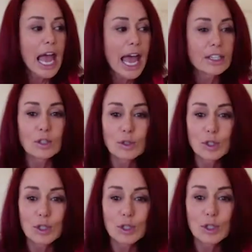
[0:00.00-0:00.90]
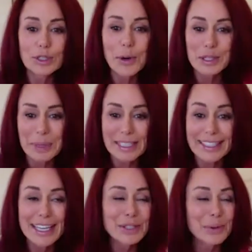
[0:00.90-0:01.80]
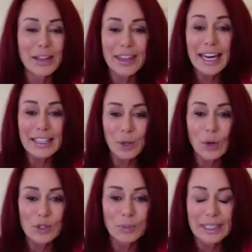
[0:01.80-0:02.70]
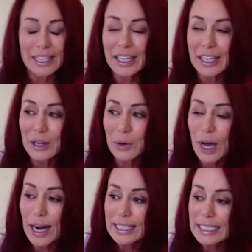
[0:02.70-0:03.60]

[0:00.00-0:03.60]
and you should go into business. That is ultimately what I